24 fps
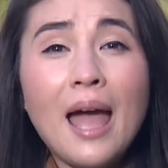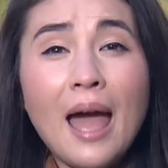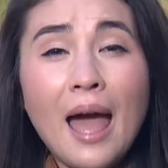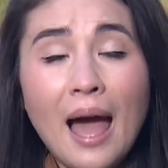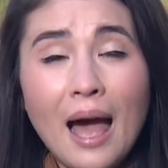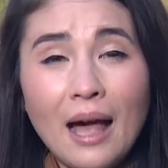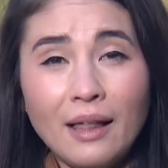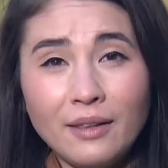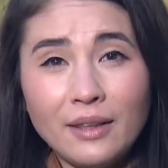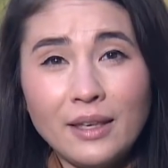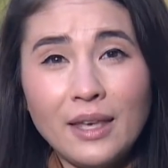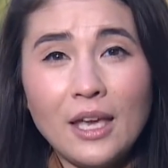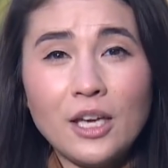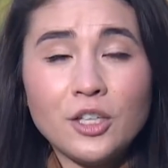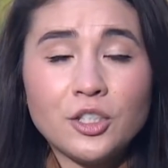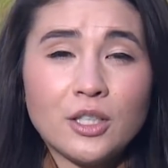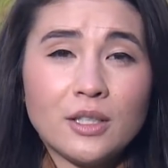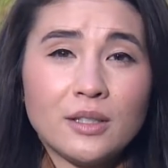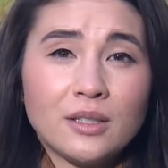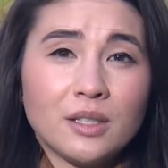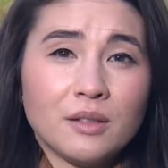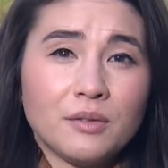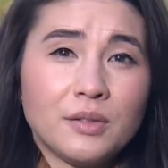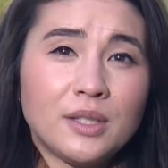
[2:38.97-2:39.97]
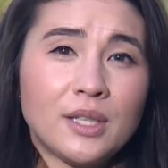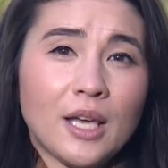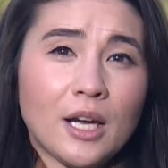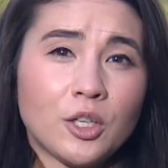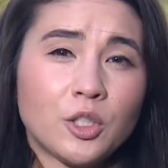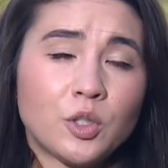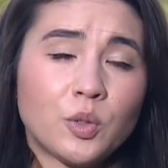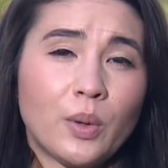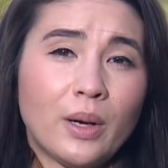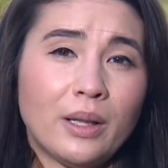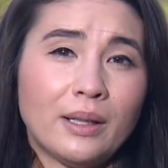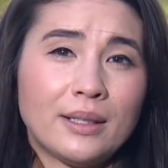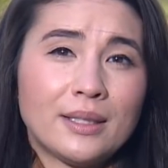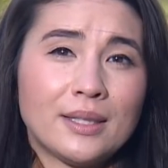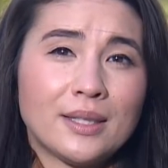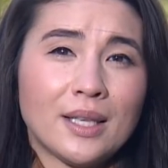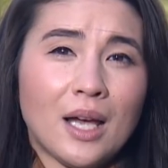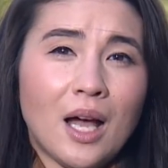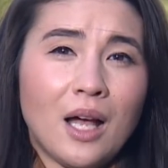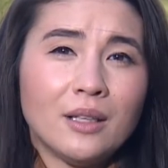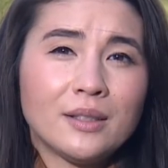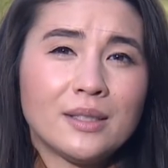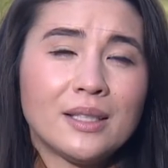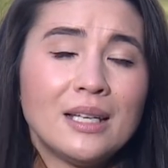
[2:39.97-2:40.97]
allegations of sexual
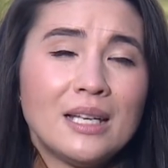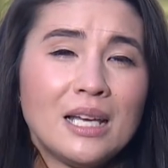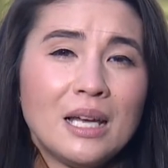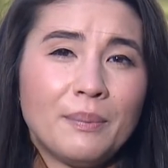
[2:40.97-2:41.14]
assault,